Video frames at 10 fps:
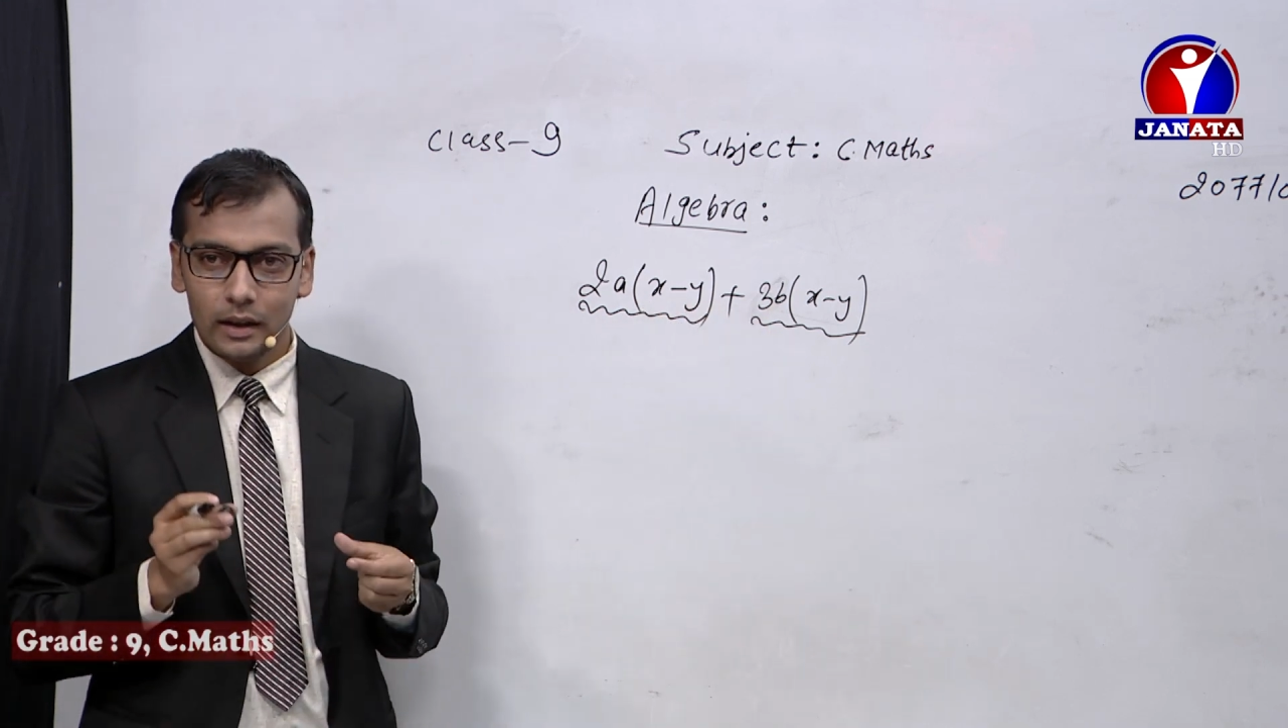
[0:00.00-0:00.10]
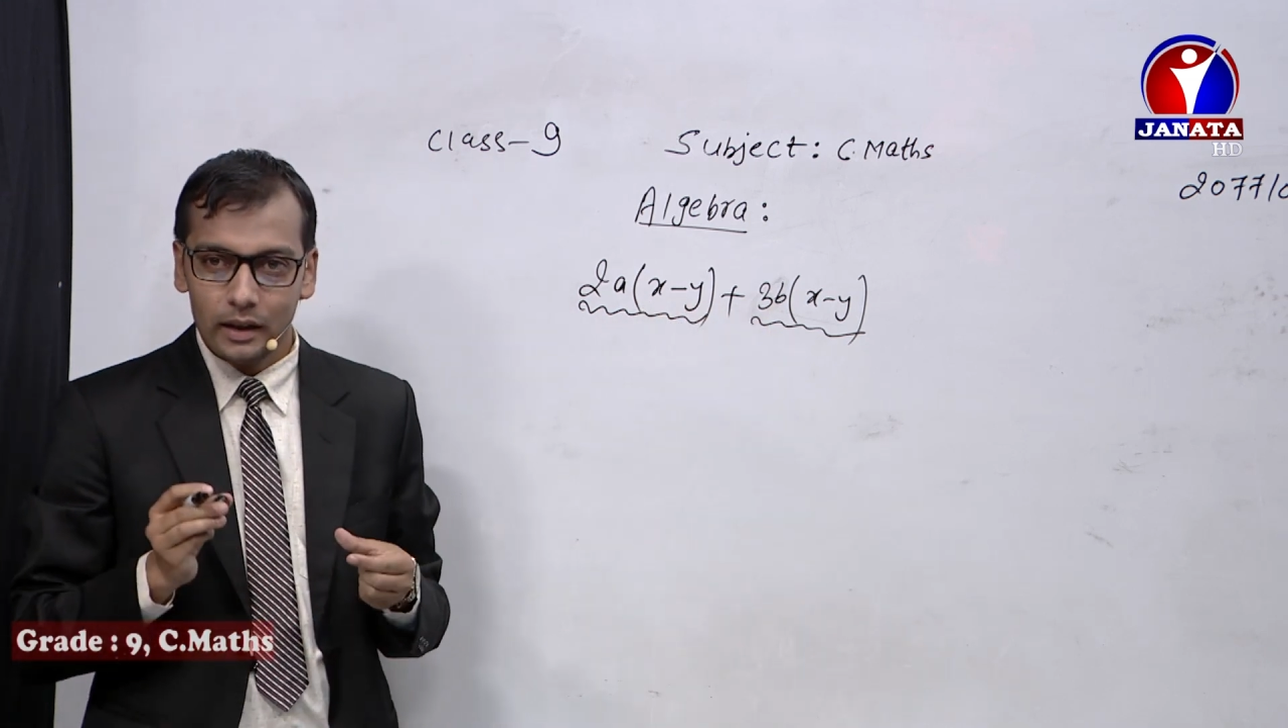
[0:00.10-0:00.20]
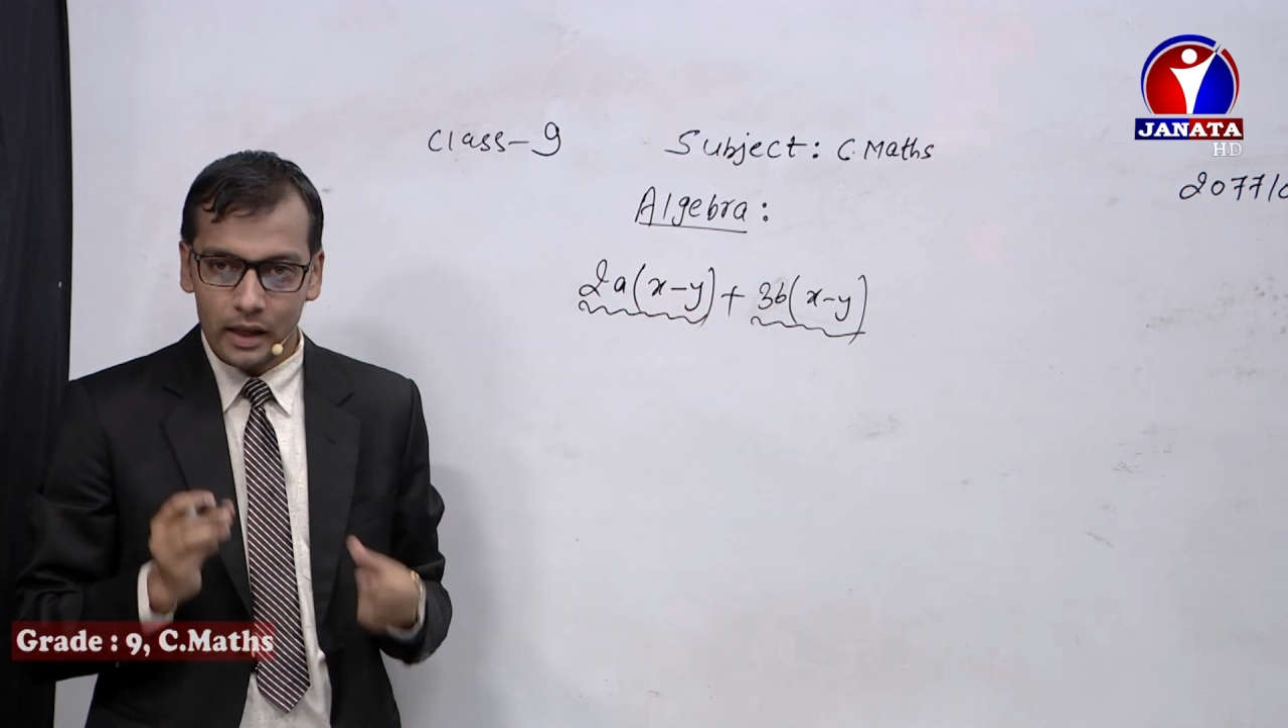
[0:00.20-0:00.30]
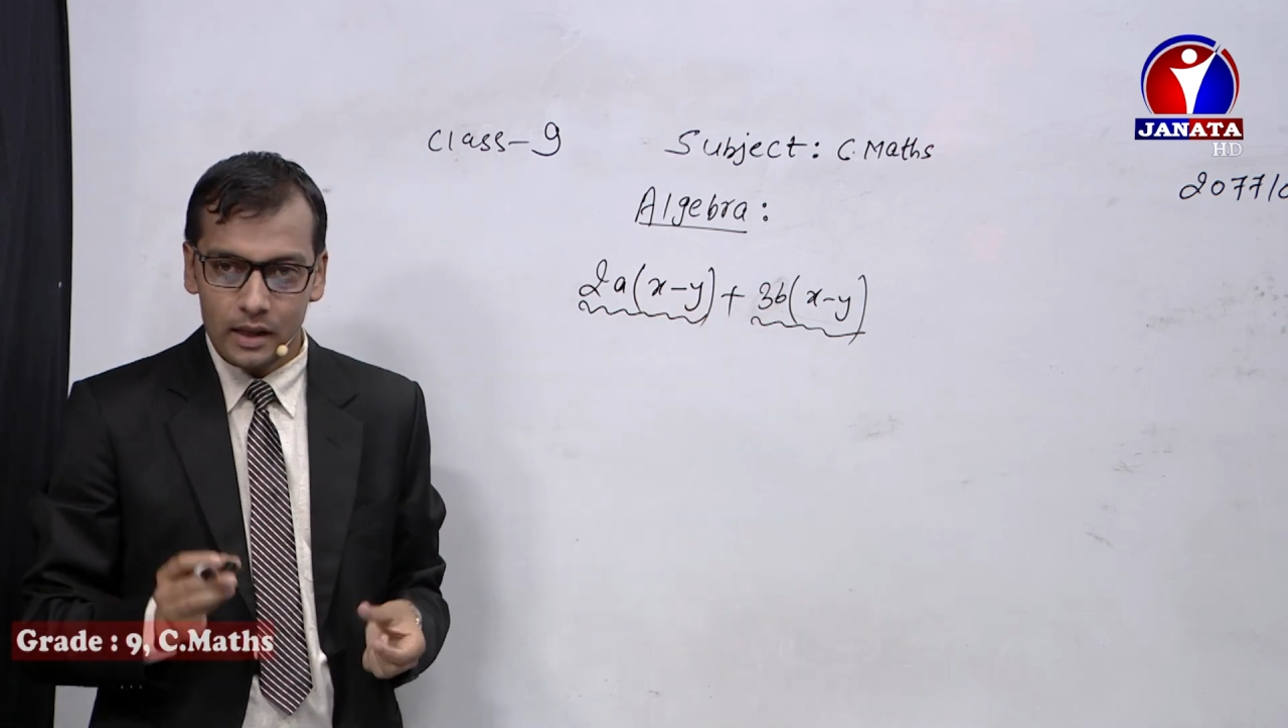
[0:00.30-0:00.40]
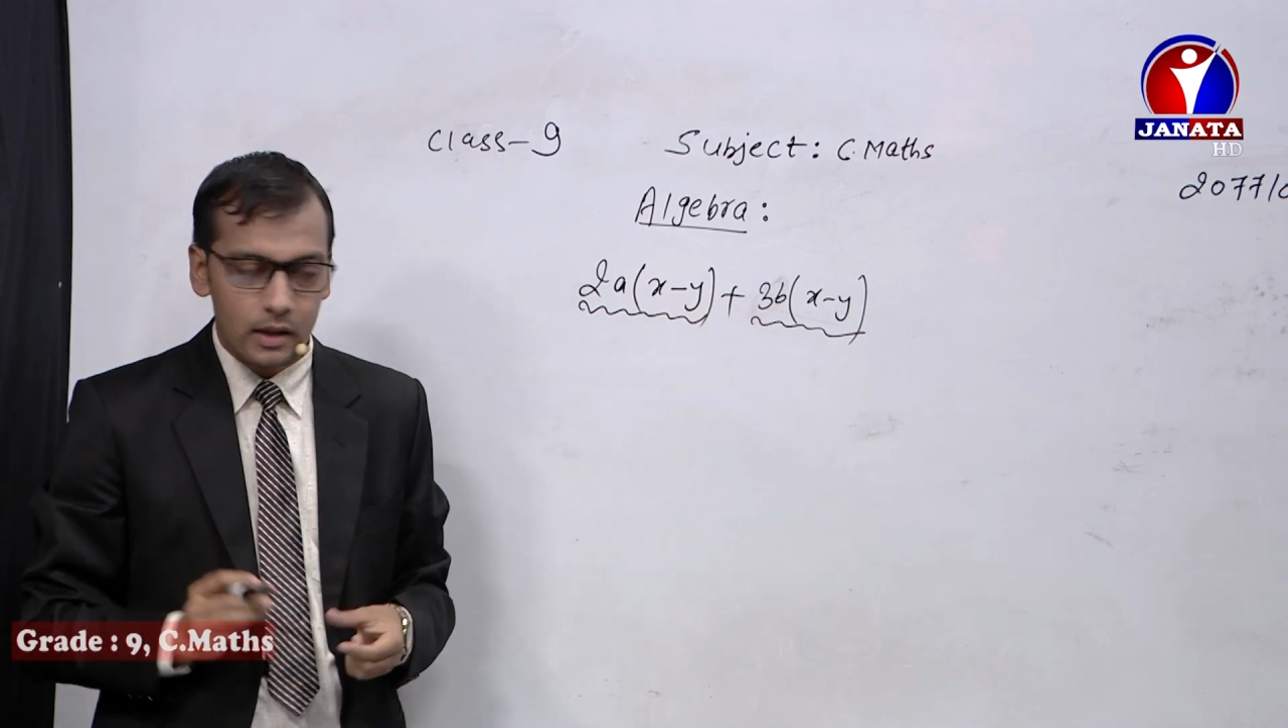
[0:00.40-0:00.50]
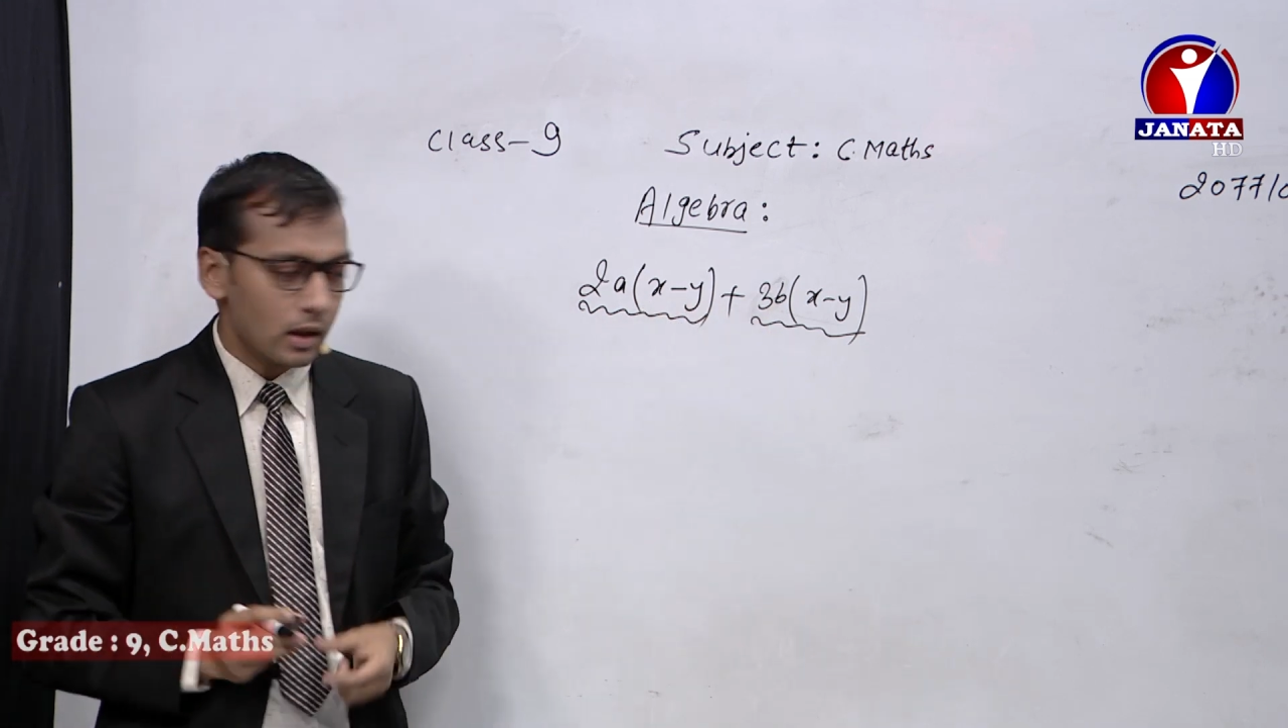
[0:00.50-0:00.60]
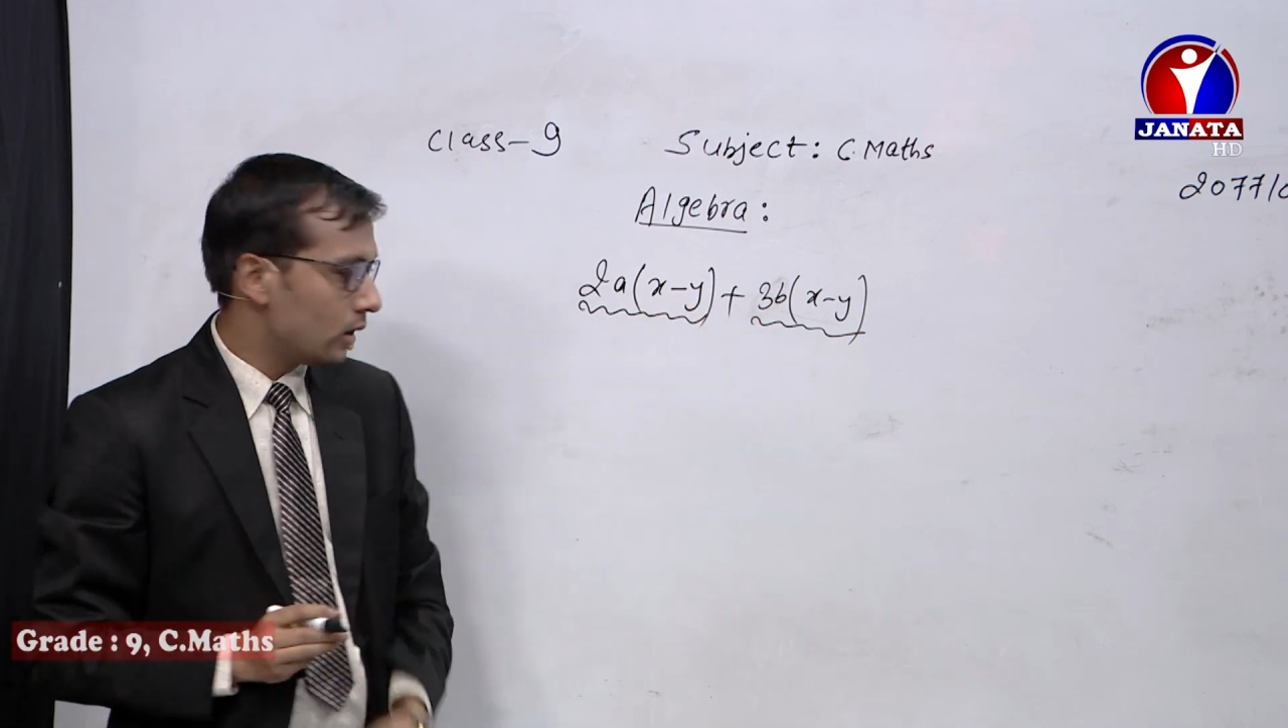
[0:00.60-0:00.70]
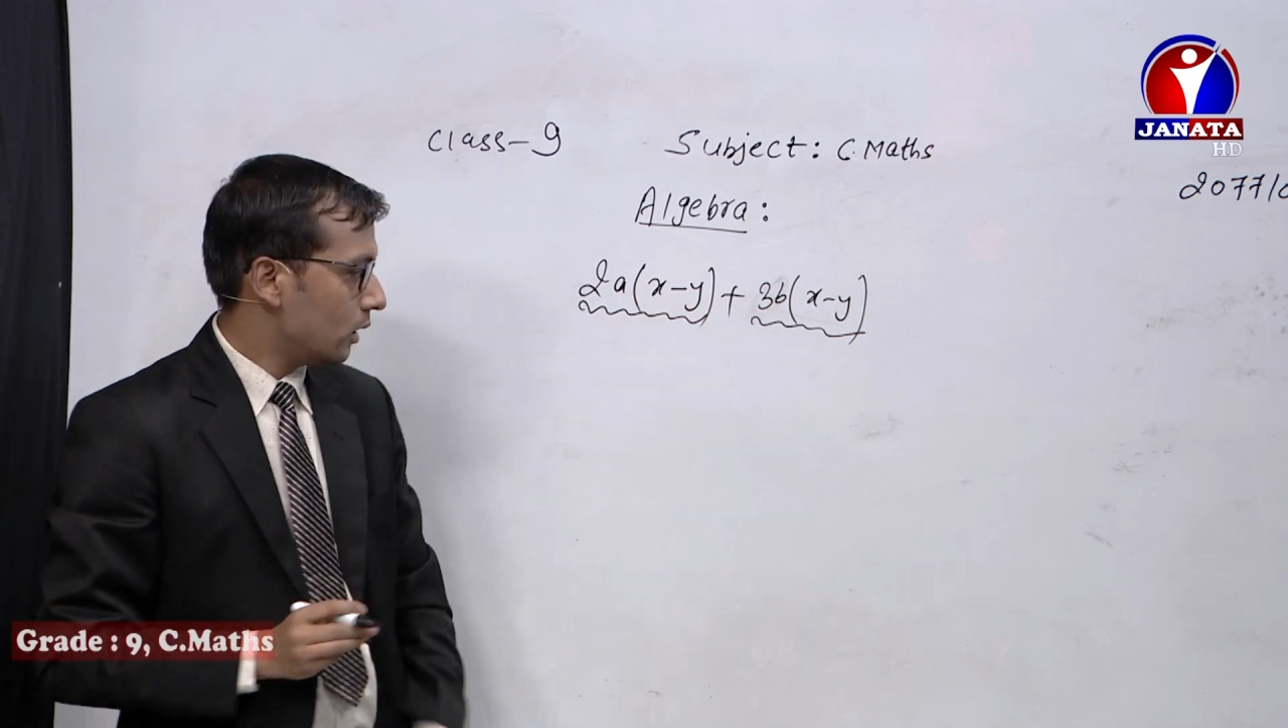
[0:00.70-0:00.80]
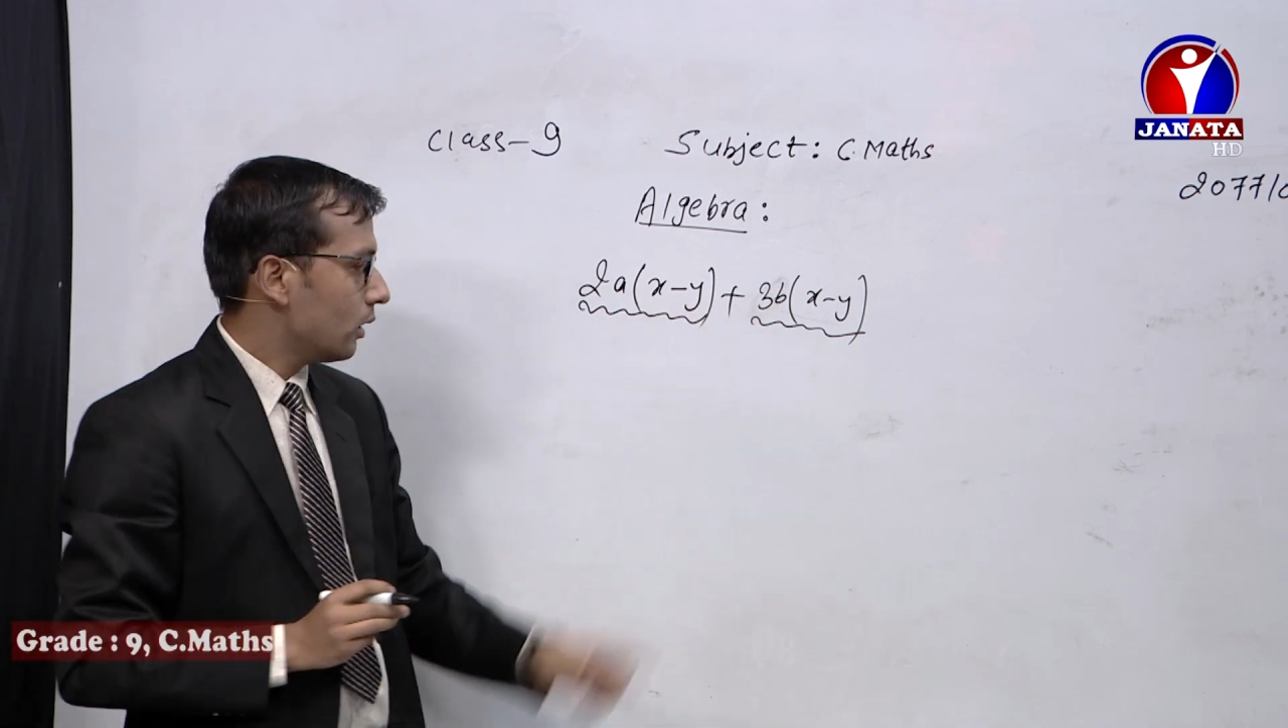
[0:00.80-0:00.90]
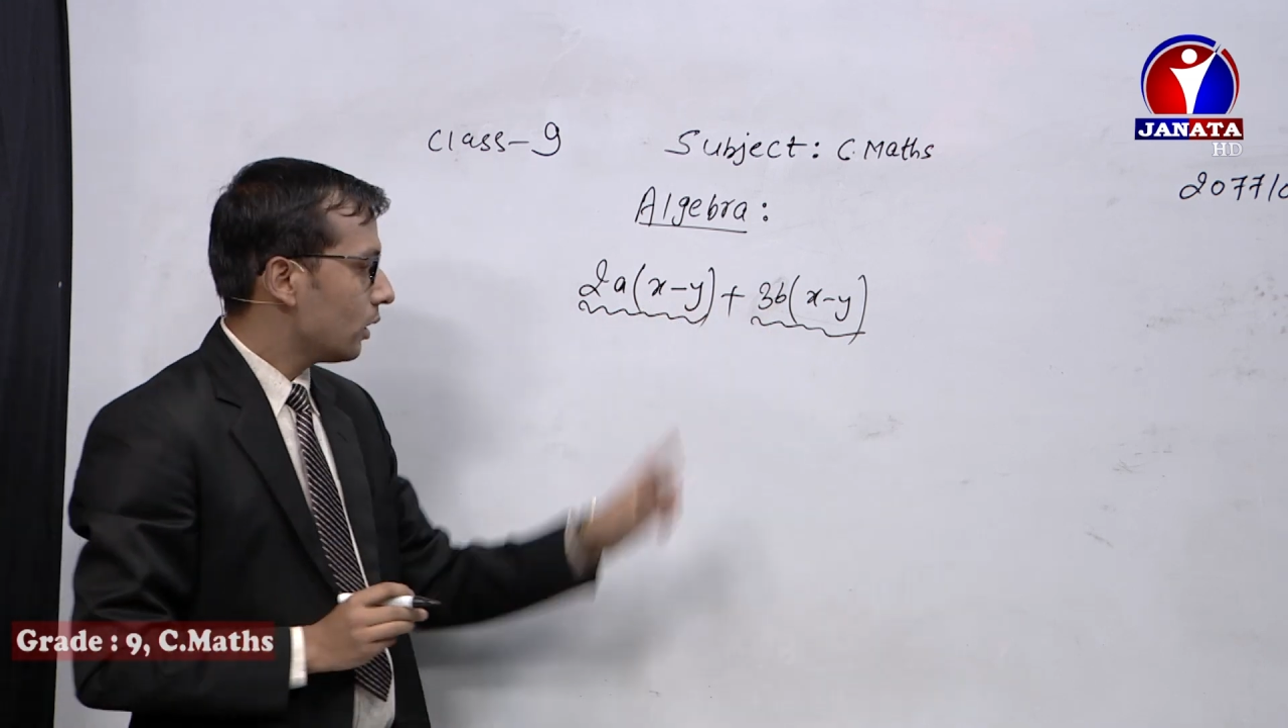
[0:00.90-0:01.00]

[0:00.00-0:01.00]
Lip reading: is the